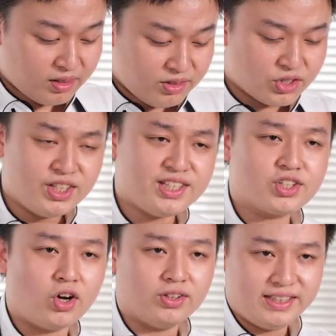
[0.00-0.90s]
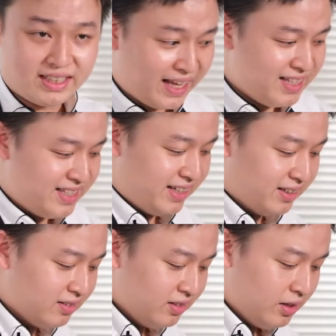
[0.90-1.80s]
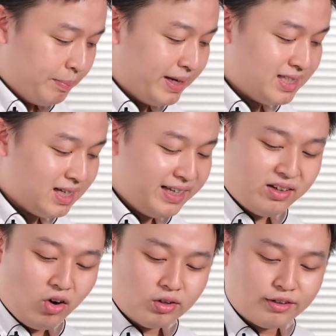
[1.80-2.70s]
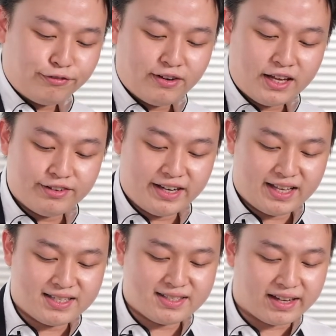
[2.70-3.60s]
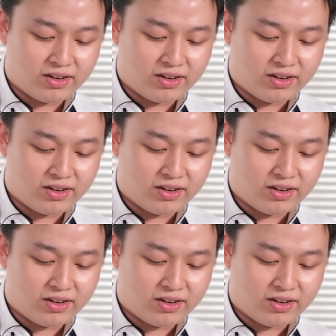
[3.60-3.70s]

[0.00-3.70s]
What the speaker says: So this is called deglazing. Basically, all the flavor that's stuck